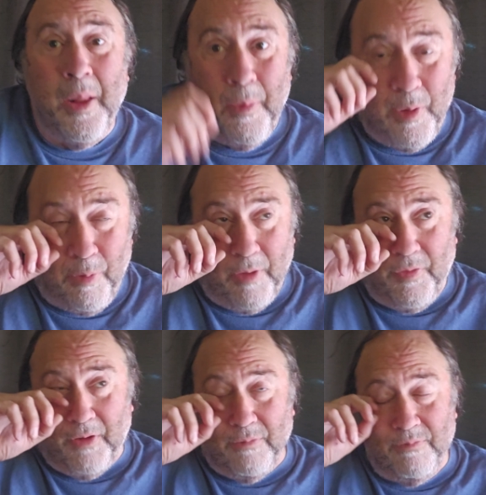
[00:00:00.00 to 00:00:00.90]
we probably
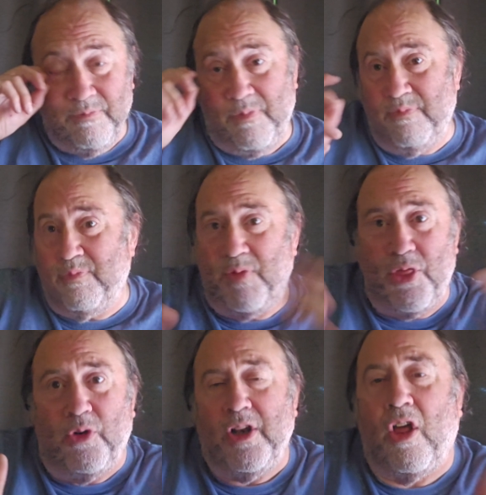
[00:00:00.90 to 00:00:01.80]
found
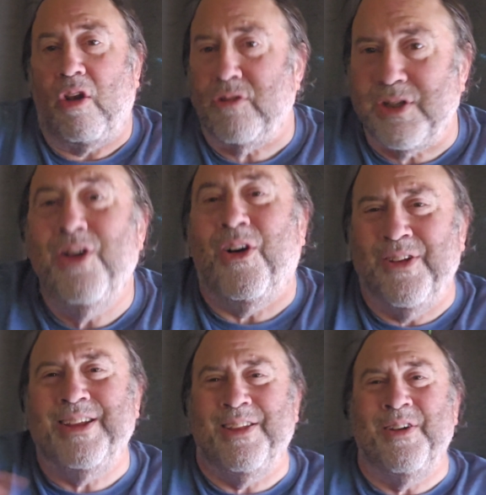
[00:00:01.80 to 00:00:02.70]
$30
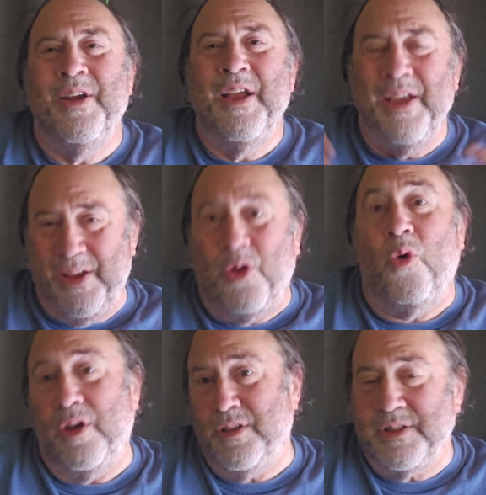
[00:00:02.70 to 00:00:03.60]
altogether in
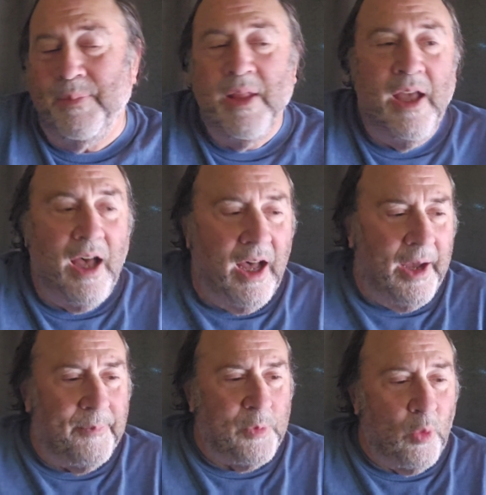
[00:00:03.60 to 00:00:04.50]
coins.
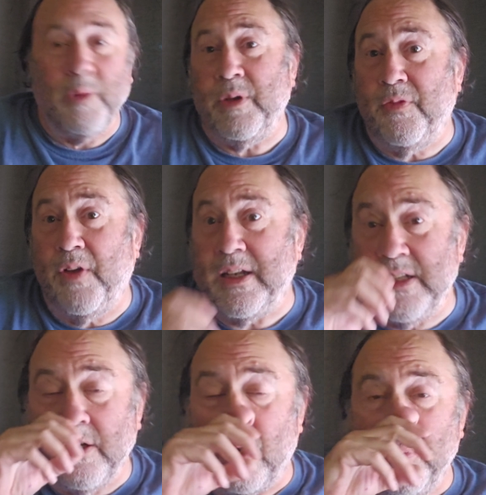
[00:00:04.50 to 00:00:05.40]
One time we did find a
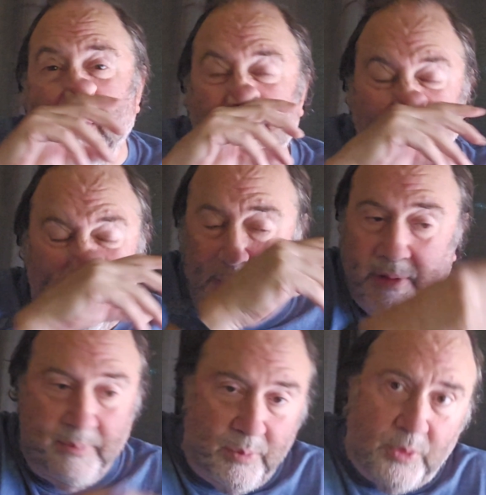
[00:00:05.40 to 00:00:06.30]
$10 bill.
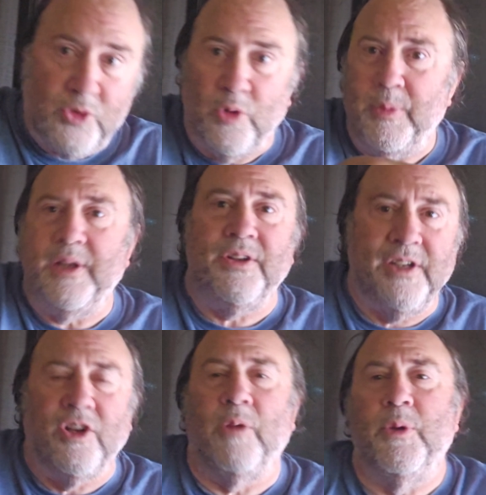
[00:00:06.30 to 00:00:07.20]
We were scooping in a
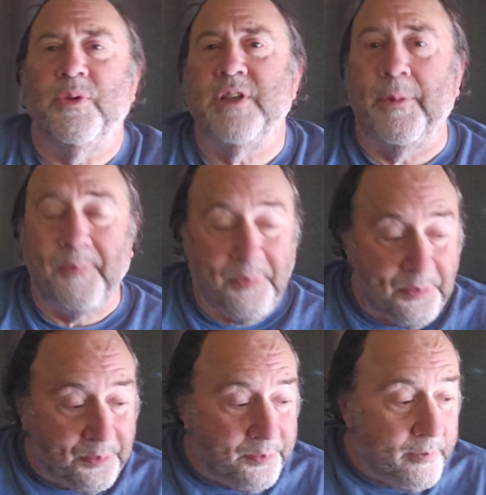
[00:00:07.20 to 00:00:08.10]
$10 bill was there.
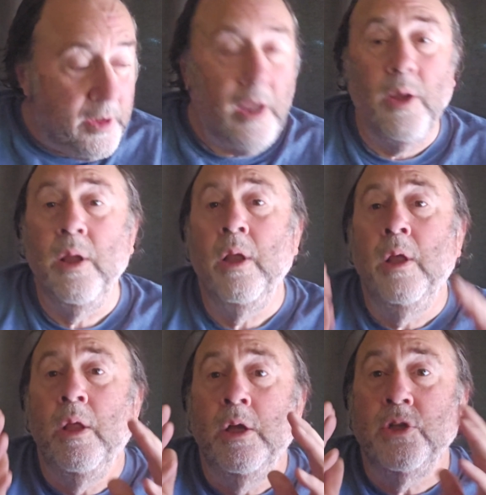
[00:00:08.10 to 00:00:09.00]

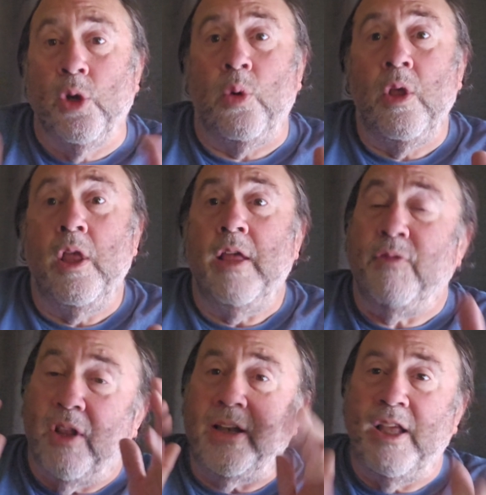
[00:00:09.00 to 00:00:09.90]
So if
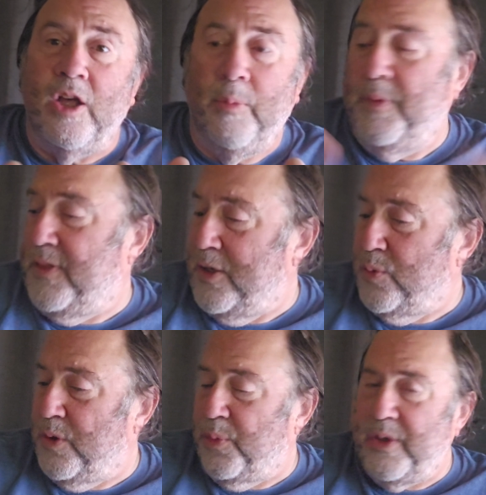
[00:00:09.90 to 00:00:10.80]
you'd like to help, the things
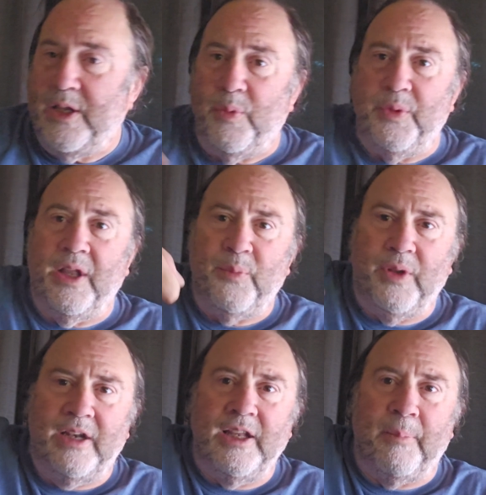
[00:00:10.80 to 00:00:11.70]
we need, we'd like
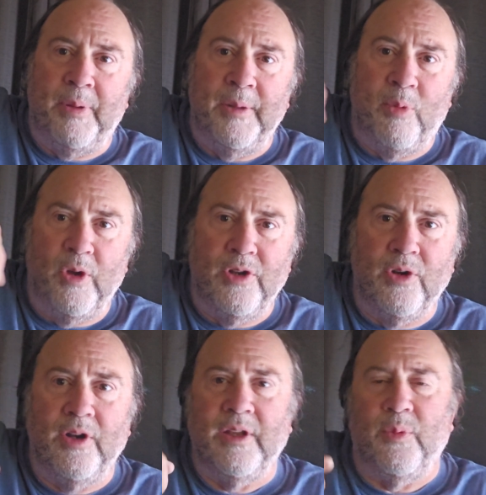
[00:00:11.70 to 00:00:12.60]
to get a
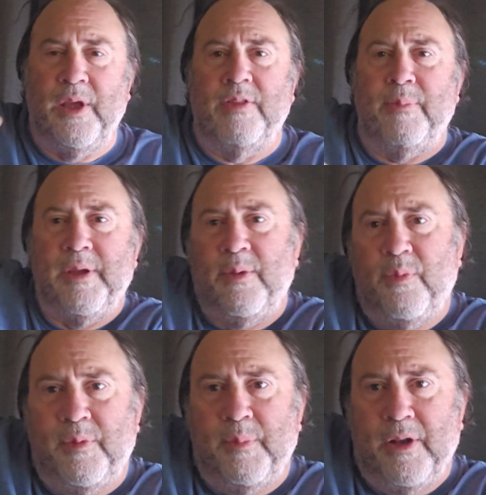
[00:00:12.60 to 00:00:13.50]
pinpointer, and we have the big
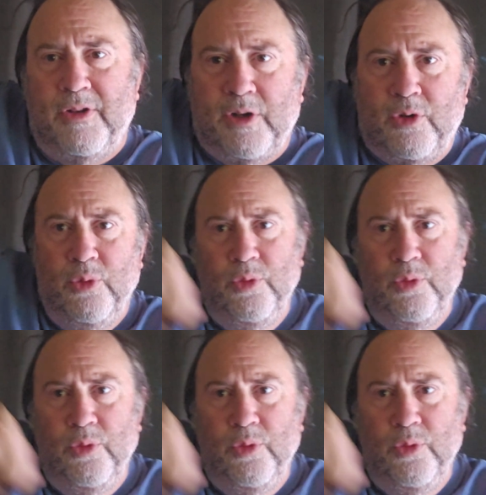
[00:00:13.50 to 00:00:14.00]
metal detector,